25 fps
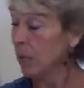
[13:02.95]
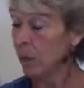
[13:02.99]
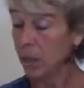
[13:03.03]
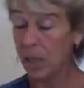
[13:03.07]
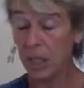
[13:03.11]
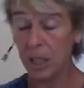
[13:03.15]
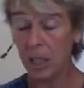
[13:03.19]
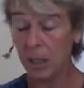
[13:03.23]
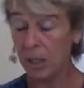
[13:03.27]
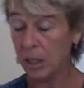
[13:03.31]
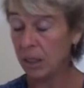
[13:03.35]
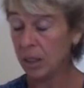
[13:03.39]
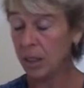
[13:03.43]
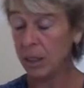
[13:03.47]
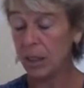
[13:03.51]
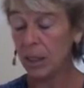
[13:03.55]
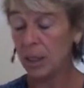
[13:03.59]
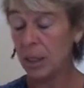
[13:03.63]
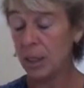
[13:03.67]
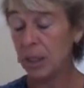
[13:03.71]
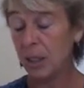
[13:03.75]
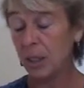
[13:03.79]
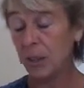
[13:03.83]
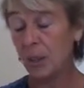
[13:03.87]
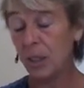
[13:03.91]
We can
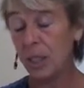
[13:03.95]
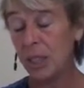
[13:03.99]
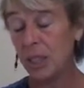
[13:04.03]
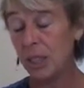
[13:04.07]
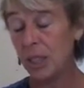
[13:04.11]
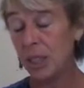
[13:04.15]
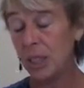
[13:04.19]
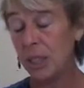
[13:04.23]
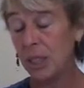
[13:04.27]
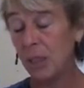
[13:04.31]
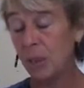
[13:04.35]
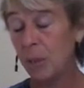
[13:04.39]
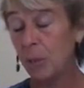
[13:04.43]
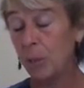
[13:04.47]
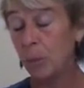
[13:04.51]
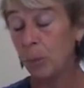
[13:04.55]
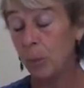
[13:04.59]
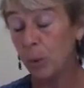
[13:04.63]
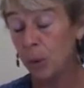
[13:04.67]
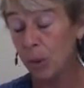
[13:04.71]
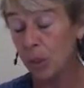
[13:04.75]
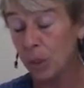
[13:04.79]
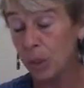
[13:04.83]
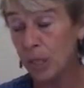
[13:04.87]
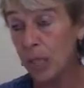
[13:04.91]
question or
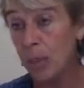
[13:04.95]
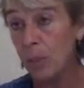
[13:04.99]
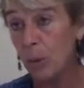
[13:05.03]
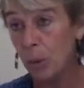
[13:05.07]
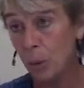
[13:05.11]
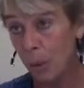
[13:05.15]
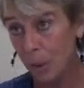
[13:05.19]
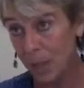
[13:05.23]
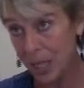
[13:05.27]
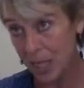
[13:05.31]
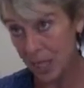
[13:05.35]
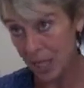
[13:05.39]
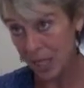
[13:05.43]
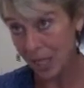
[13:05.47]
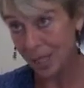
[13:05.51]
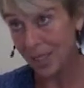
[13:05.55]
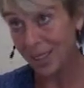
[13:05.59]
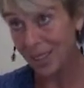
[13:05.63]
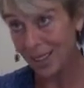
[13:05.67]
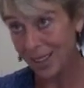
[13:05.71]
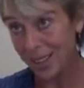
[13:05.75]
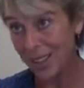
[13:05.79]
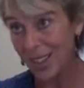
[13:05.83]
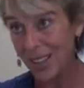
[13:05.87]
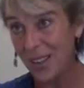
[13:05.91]
put the same
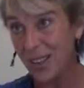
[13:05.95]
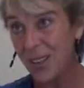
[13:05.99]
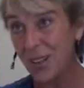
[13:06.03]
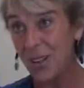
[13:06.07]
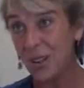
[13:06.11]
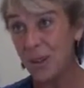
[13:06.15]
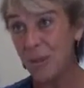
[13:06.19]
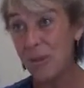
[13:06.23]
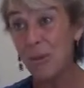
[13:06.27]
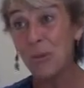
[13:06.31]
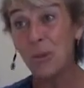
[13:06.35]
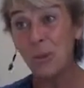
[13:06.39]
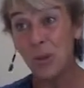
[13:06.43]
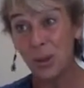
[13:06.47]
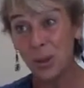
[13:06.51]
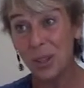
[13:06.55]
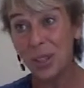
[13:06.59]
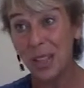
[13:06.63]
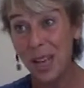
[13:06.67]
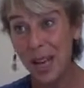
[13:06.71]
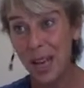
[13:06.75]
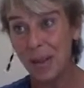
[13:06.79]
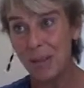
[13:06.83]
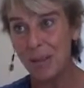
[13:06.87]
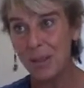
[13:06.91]
question a few
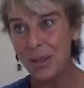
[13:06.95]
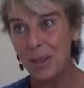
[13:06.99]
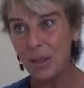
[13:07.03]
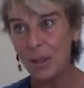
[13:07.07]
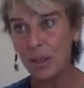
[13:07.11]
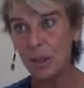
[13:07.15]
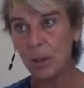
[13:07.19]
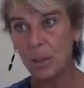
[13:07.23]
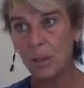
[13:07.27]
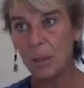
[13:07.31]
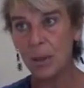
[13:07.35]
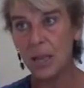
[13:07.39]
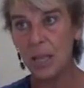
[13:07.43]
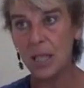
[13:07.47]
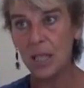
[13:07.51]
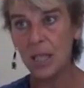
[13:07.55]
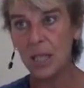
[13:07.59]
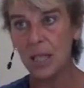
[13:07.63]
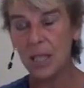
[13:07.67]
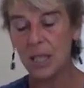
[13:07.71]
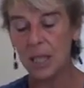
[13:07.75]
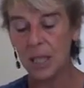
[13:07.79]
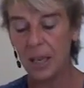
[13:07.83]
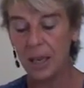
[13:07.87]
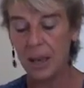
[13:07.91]
times to the
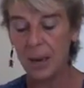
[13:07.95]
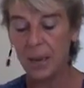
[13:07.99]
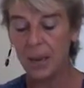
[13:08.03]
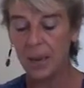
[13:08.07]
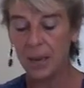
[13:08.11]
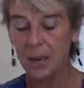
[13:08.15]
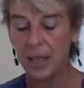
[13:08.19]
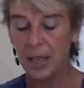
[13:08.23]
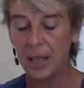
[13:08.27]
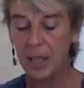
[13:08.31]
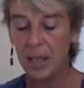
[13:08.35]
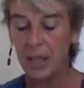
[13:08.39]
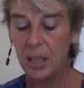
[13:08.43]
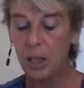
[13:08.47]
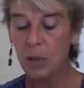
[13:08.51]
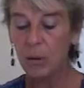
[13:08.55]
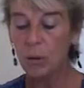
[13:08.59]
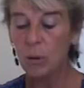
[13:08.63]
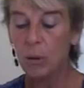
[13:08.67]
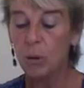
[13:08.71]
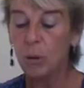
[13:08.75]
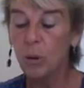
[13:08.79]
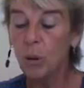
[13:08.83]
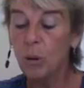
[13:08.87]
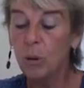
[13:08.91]
patient right, eh,
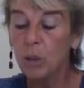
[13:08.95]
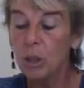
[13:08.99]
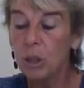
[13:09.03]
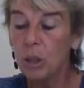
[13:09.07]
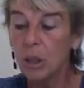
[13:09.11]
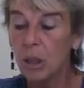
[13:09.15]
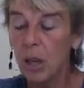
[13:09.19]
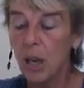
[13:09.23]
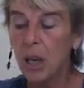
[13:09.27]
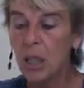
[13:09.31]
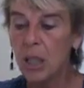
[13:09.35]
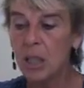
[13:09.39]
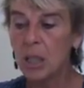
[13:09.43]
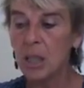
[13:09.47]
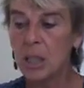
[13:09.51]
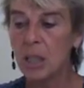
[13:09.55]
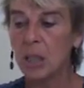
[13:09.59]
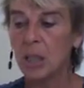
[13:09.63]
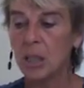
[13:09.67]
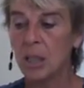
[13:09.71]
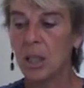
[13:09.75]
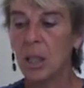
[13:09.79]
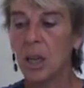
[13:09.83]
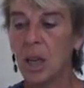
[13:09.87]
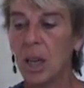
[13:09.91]
to know the
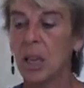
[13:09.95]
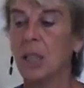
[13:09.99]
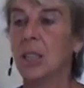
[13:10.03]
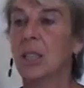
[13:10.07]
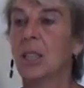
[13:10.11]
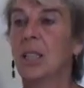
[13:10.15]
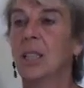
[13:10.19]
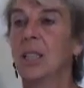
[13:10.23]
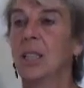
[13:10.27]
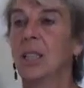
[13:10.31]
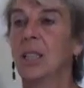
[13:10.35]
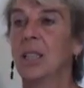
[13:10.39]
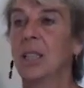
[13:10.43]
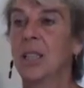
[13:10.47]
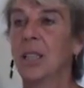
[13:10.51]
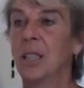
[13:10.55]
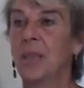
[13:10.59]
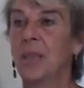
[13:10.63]
last answer.